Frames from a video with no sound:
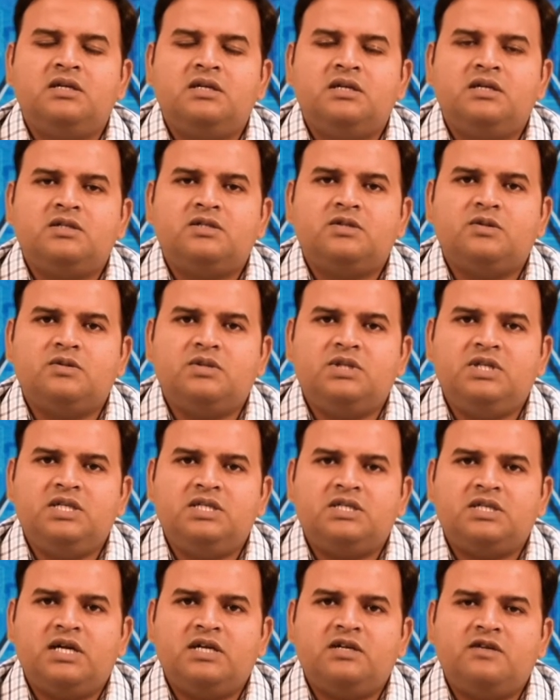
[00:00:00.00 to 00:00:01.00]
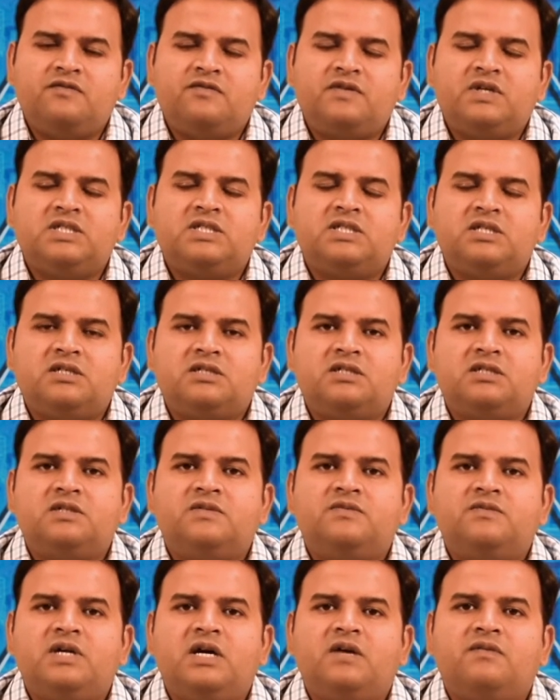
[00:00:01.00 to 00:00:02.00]
So, these kind of constructions
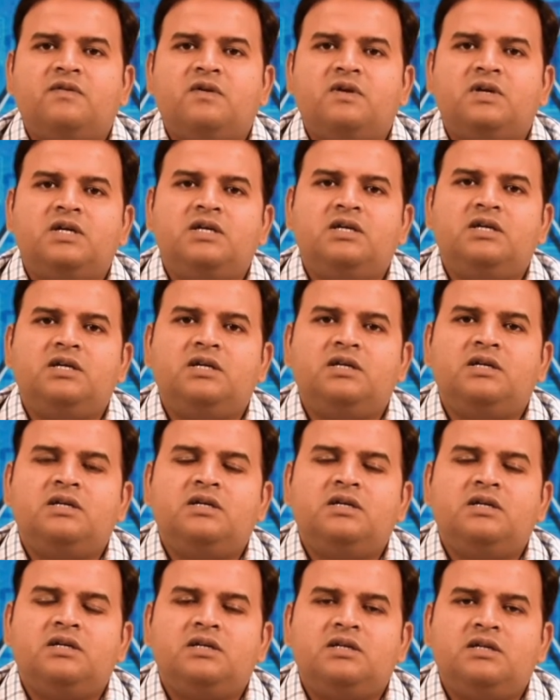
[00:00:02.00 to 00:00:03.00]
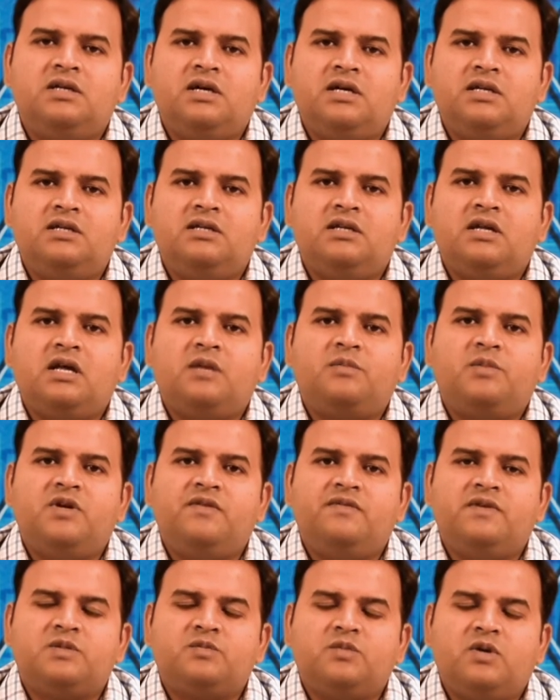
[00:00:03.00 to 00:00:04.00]
we have already done in our
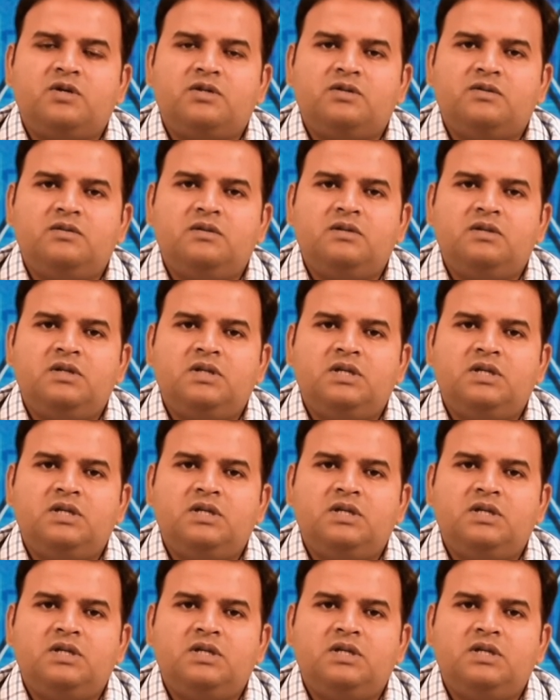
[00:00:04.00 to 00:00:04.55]
previous module.